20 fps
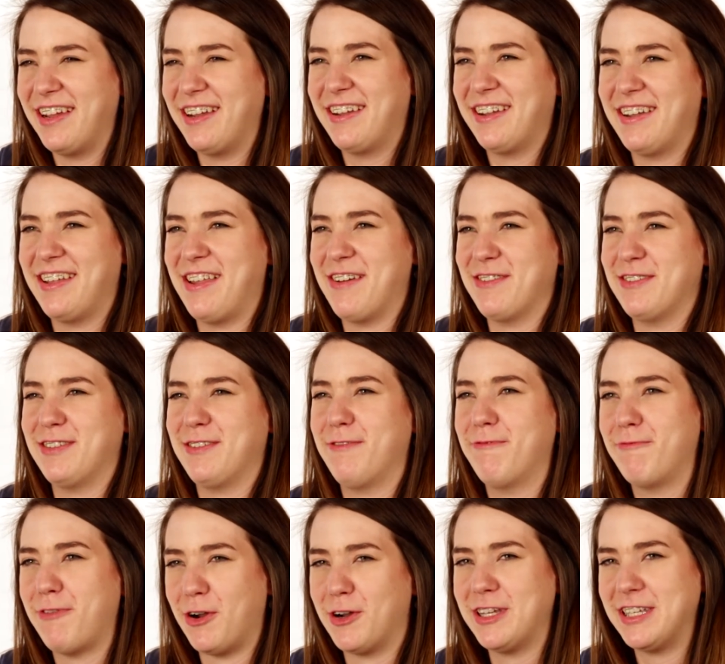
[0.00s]
And that was the
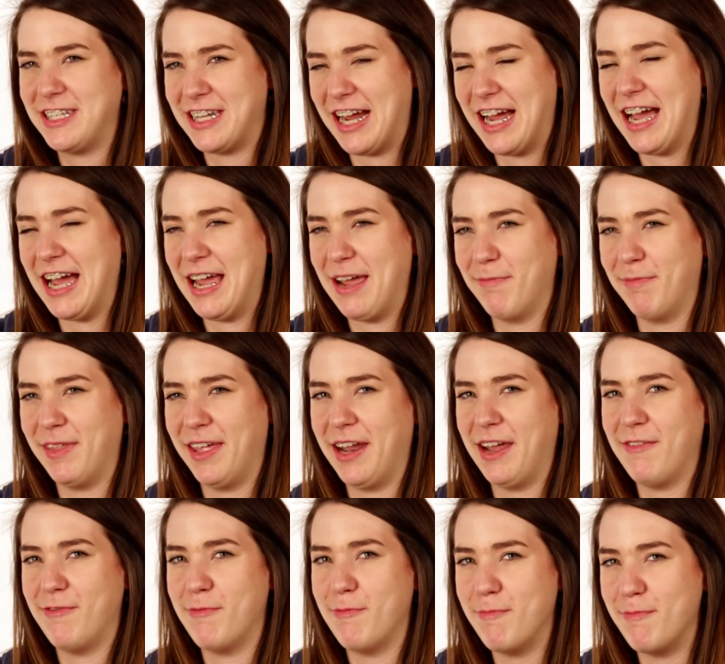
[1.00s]
first time that
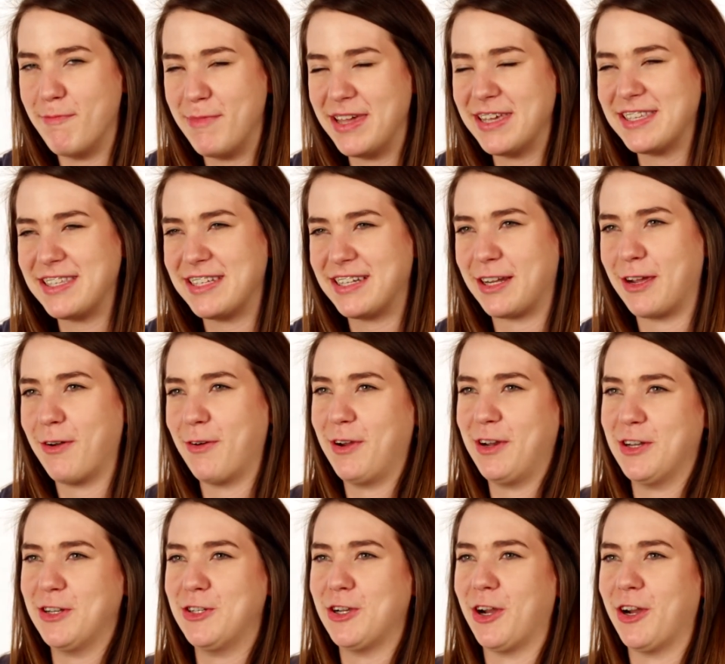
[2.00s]
I've missed
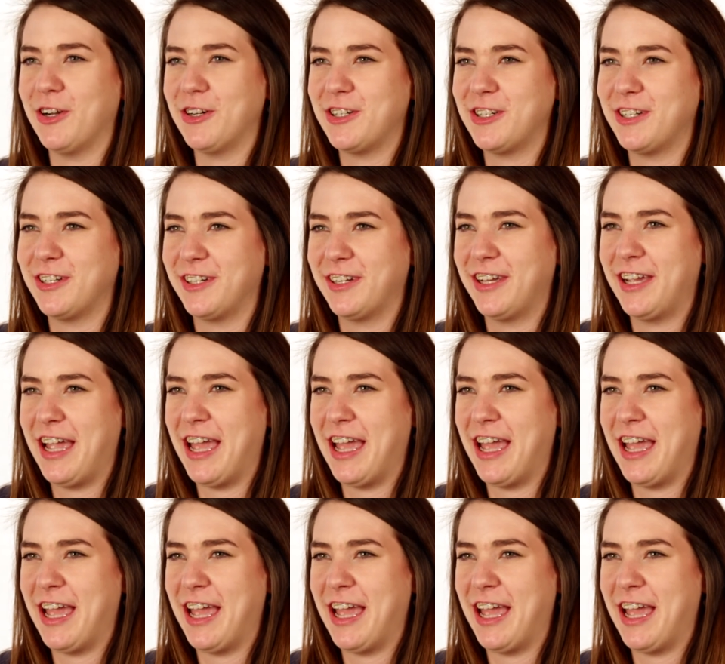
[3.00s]
going to church.